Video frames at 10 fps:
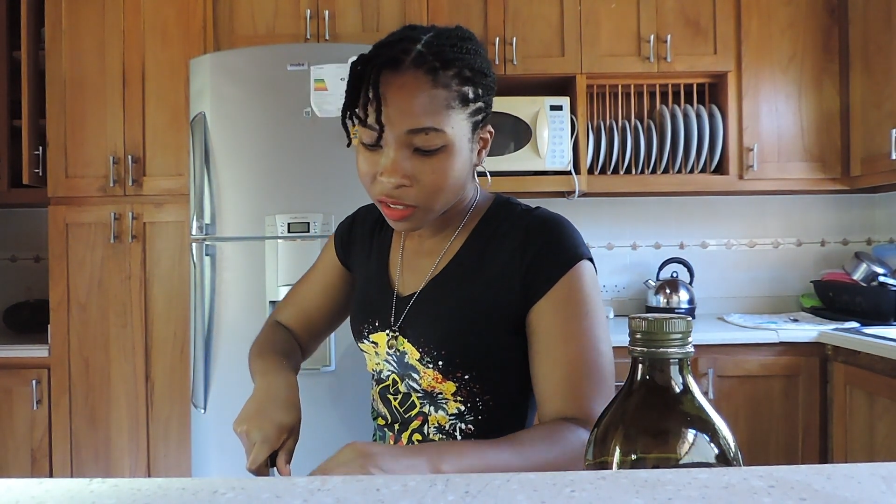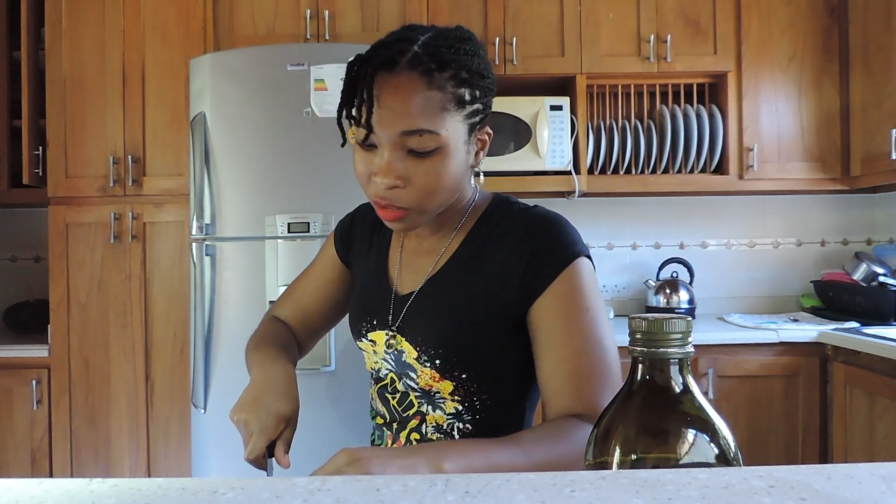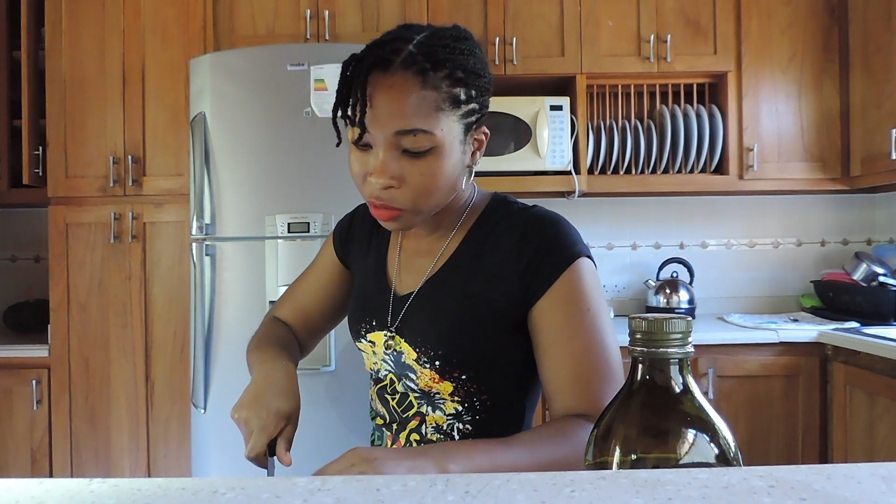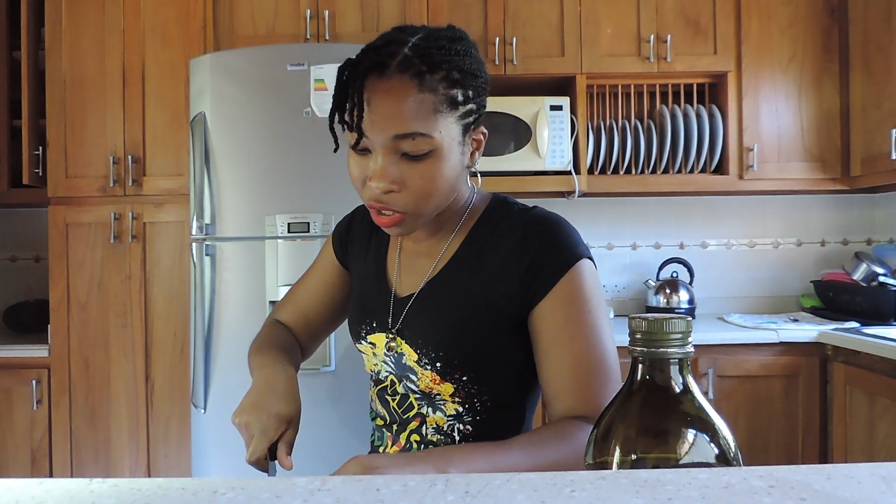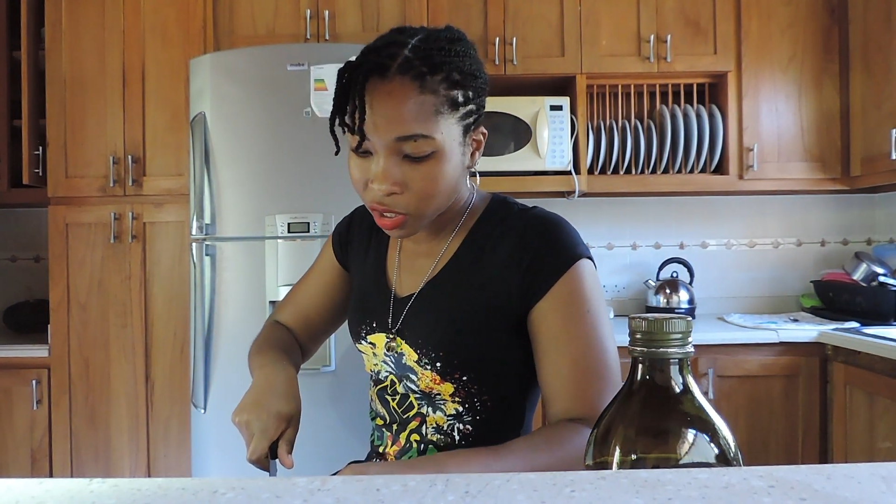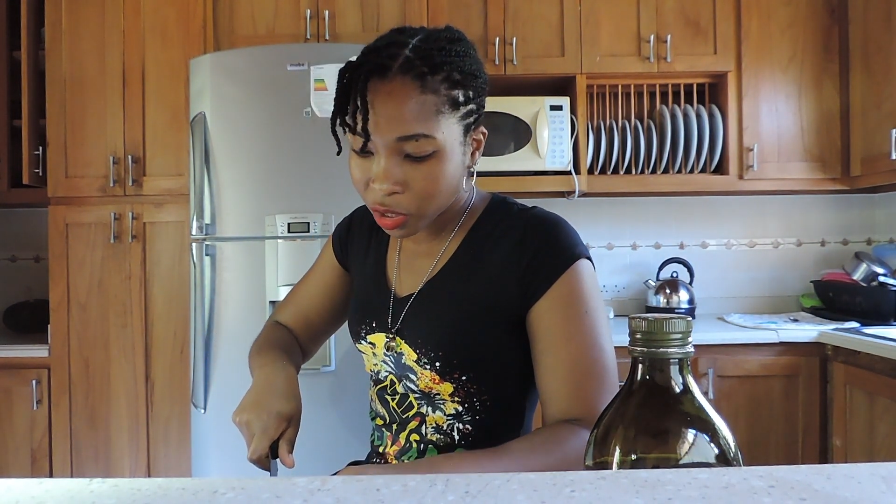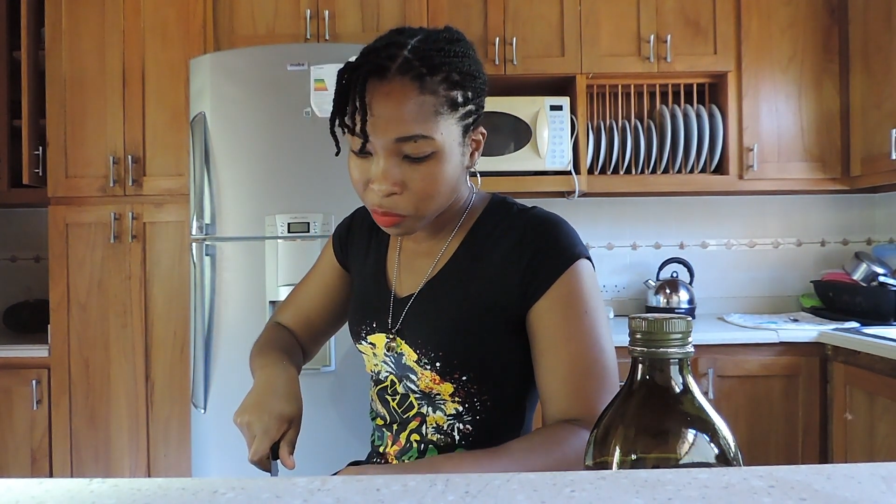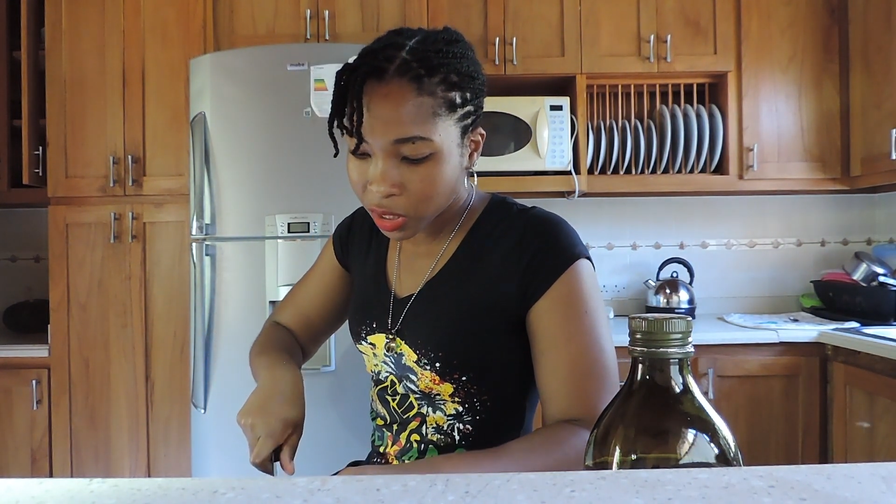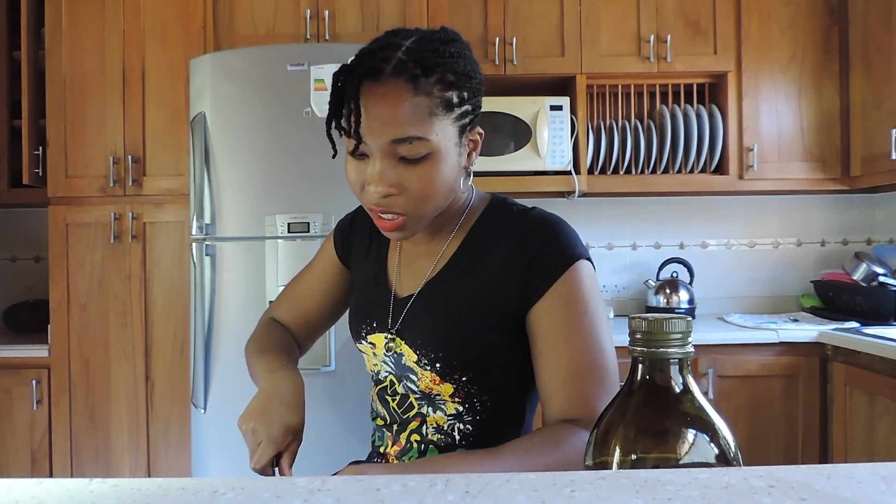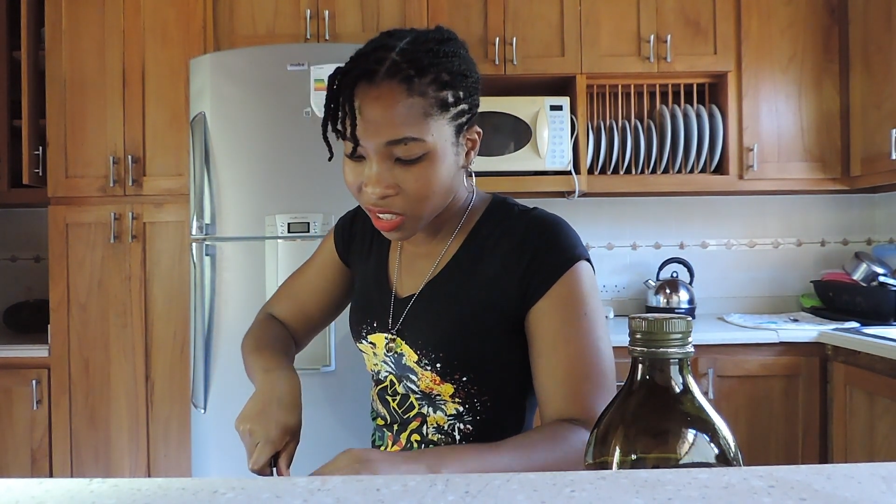don't judge
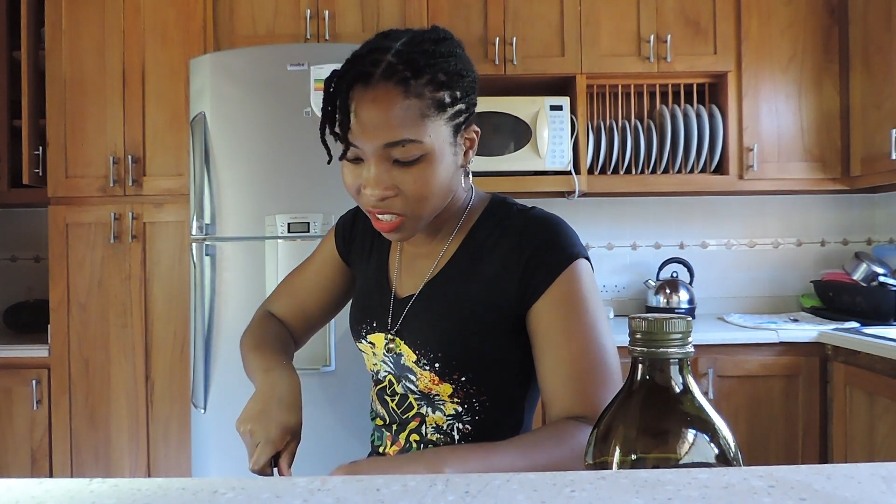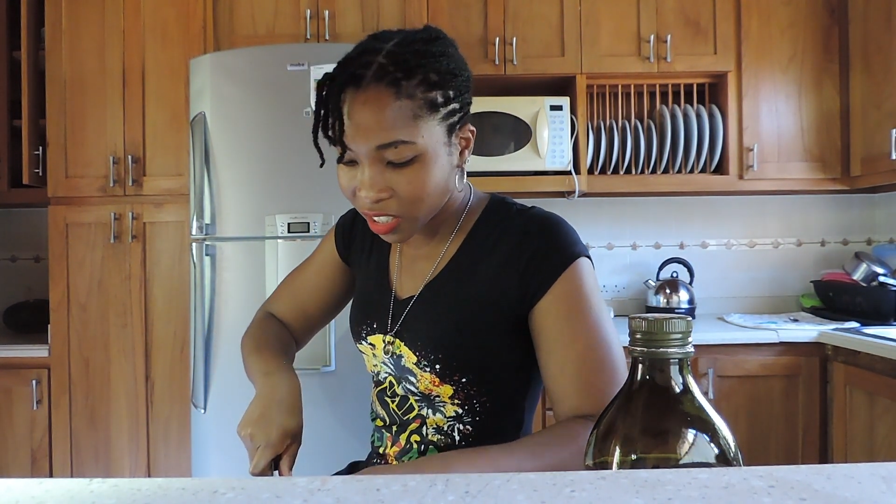me.